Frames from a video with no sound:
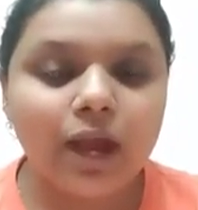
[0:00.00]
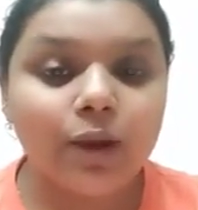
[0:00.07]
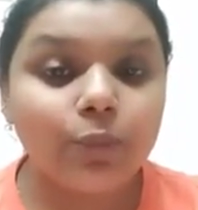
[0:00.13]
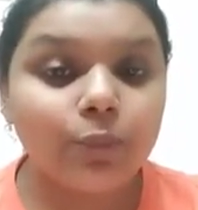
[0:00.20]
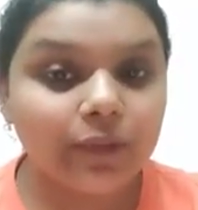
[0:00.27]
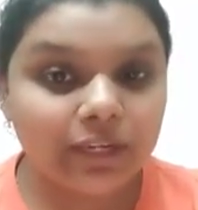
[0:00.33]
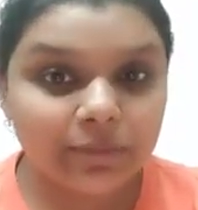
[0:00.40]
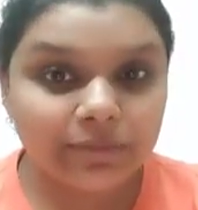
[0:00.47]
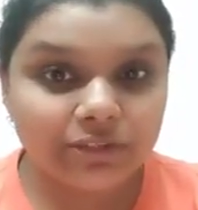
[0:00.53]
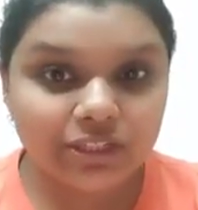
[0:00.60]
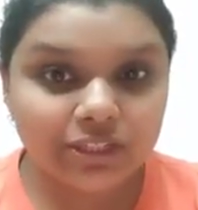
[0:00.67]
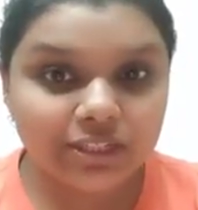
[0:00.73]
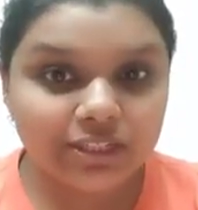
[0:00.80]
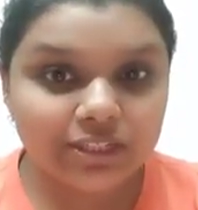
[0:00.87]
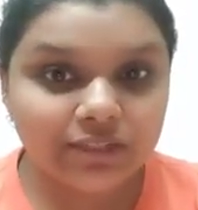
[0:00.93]
are very much
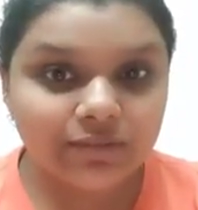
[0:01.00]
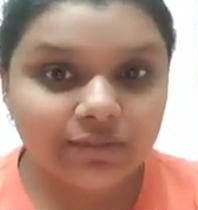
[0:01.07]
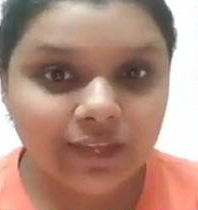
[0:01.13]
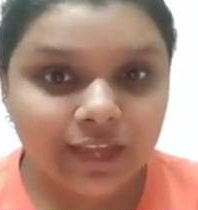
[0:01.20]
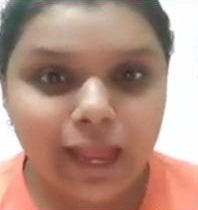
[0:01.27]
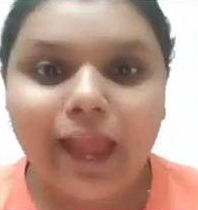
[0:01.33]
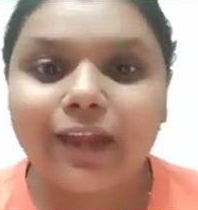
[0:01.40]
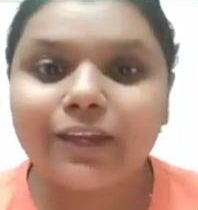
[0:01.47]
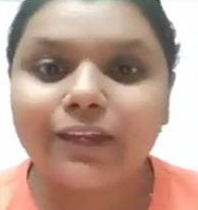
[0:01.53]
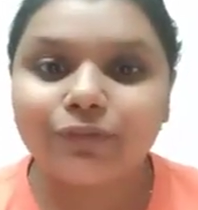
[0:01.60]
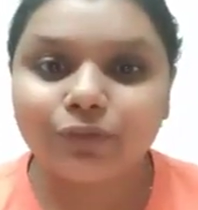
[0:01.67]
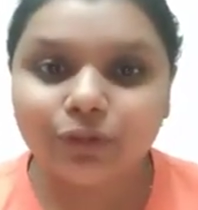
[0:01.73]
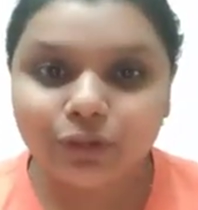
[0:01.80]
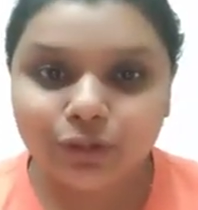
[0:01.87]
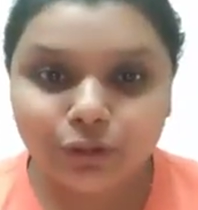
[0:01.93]
attentive, and
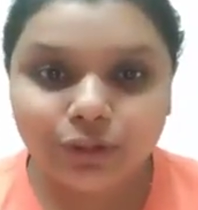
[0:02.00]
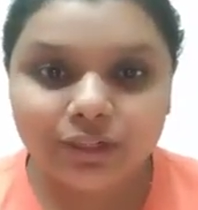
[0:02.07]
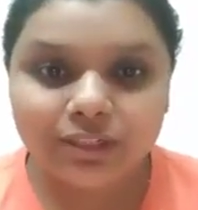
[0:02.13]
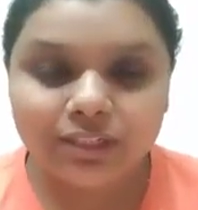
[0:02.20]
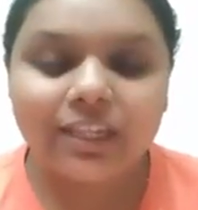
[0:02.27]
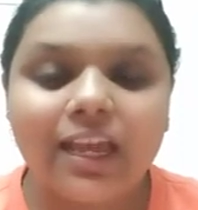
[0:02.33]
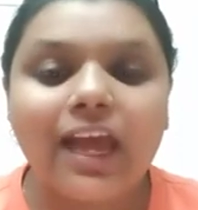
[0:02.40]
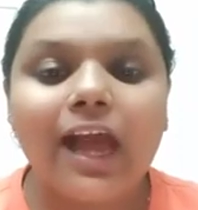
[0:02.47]
if you are not,